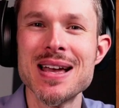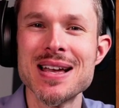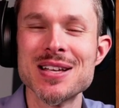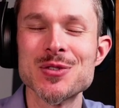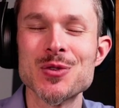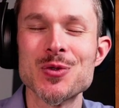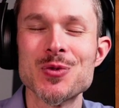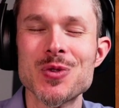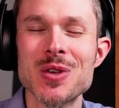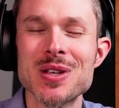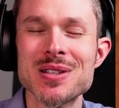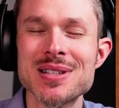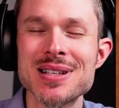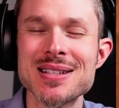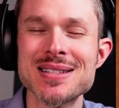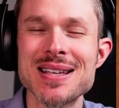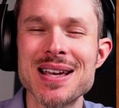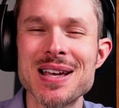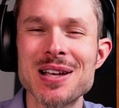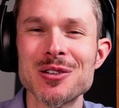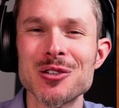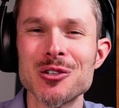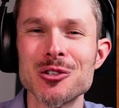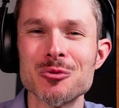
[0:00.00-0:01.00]
So I think they
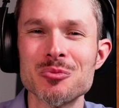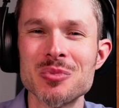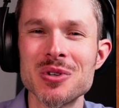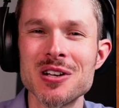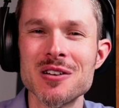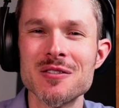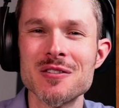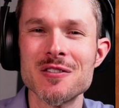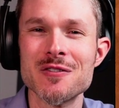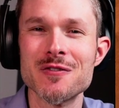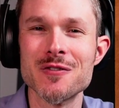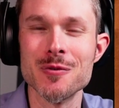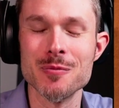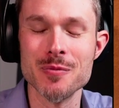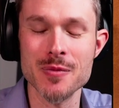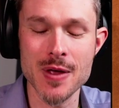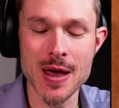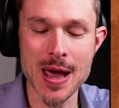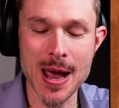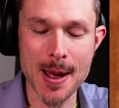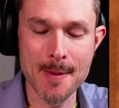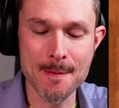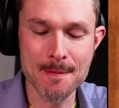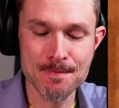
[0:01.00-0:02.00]
take a little bit of it from
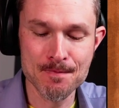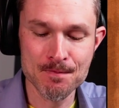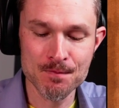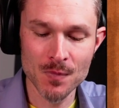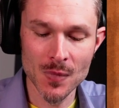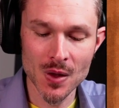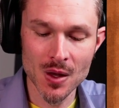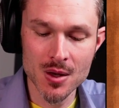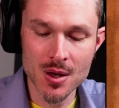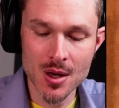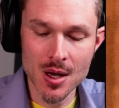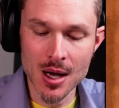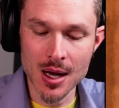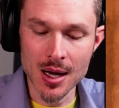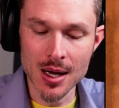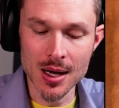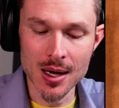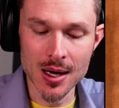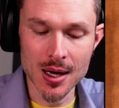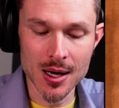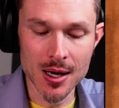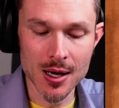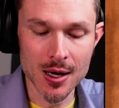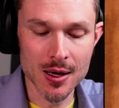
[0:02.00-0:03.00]
that.
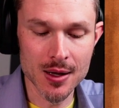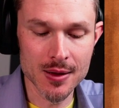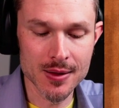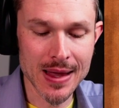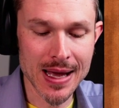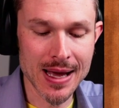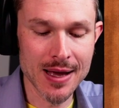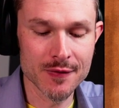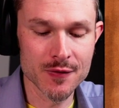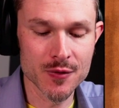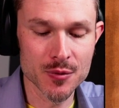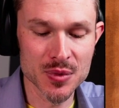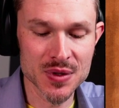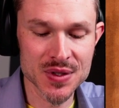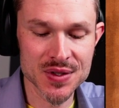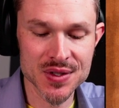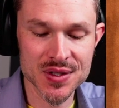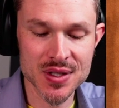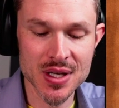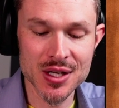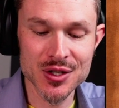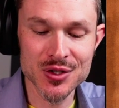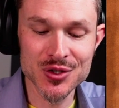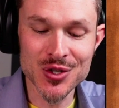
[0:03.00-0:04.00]
That having been
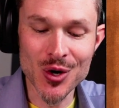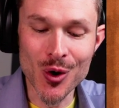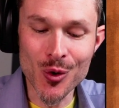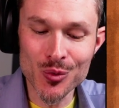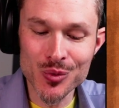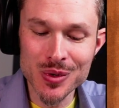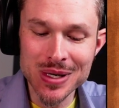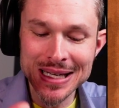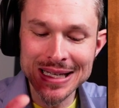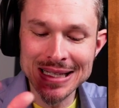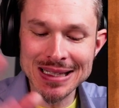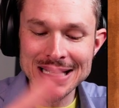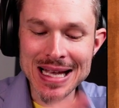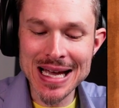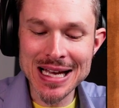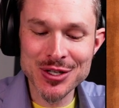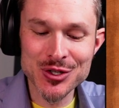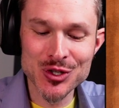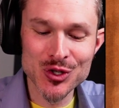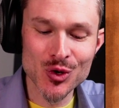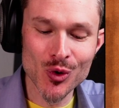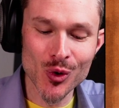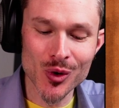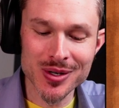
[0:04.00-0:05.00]
said, don't
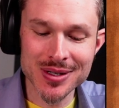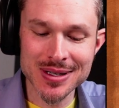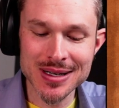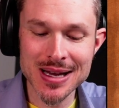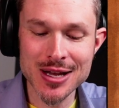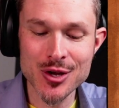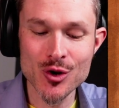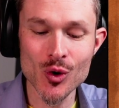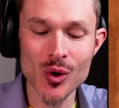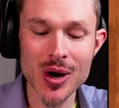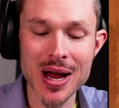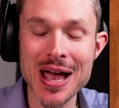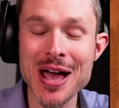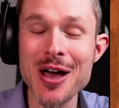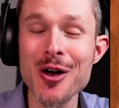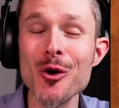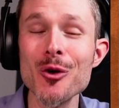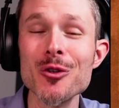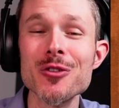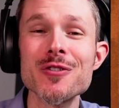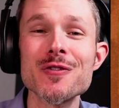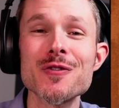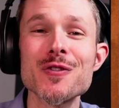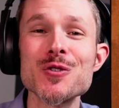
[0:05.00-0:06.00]
neglect your
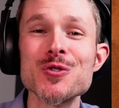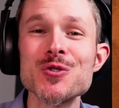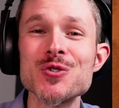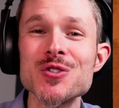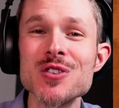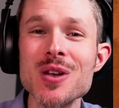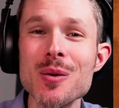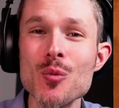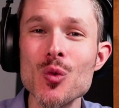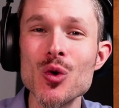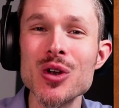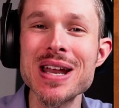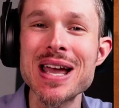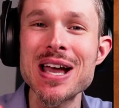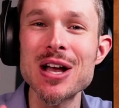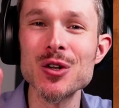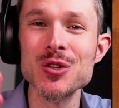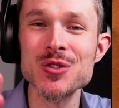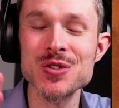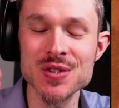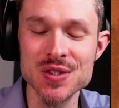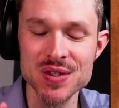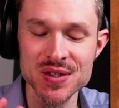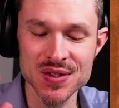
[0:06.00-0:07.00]
health for someone
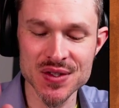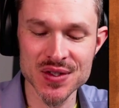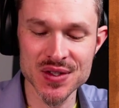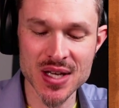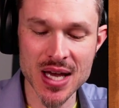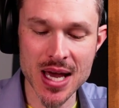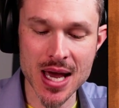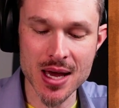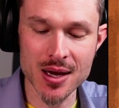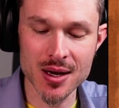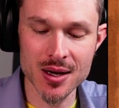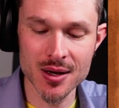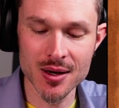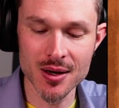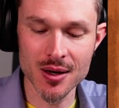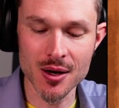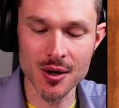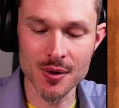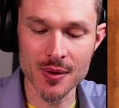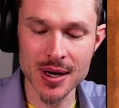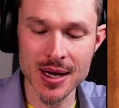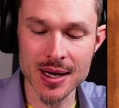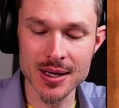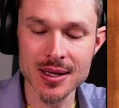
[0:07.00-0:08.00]
else's sake,
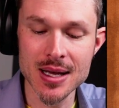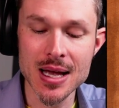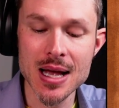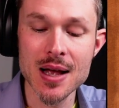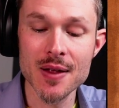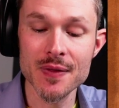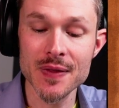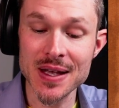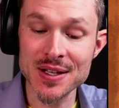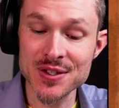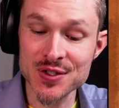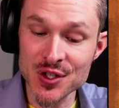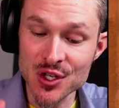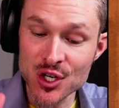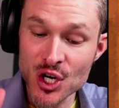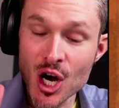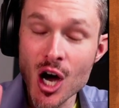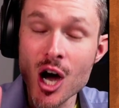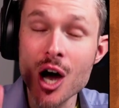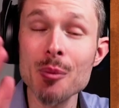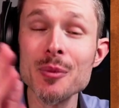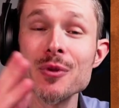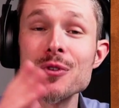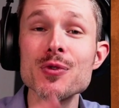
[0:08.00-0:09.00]
all right? That's a
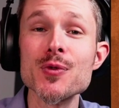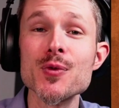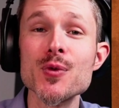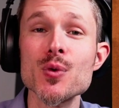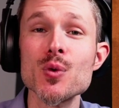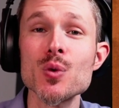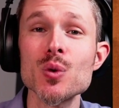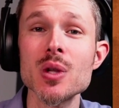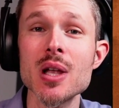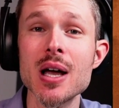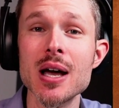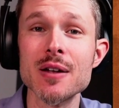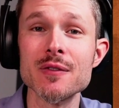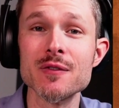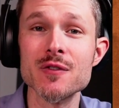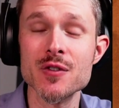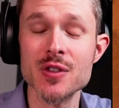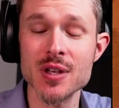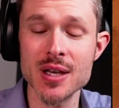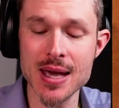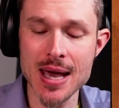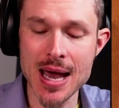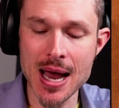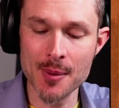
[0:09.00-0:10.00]
common through line for
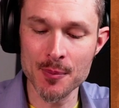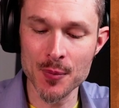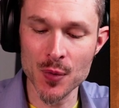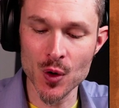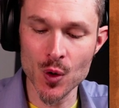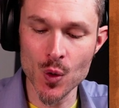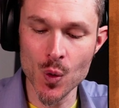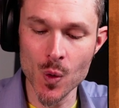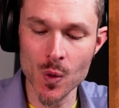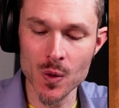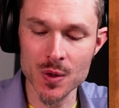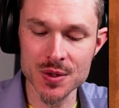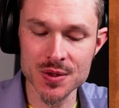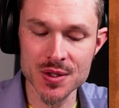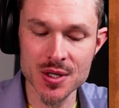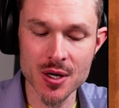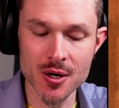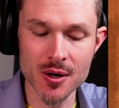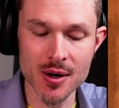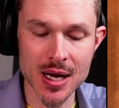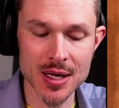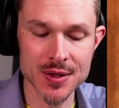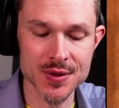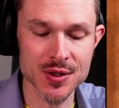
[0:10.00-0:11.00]
the Capricorns
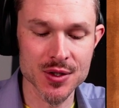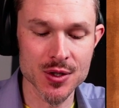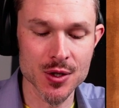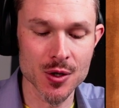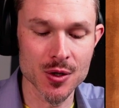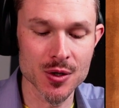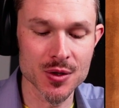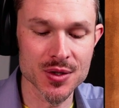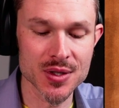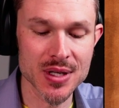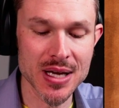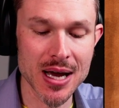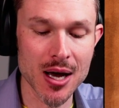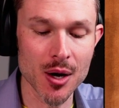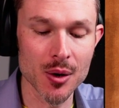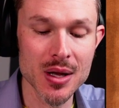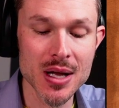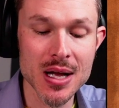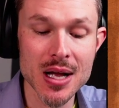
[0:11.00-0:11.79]
here, as it turns out,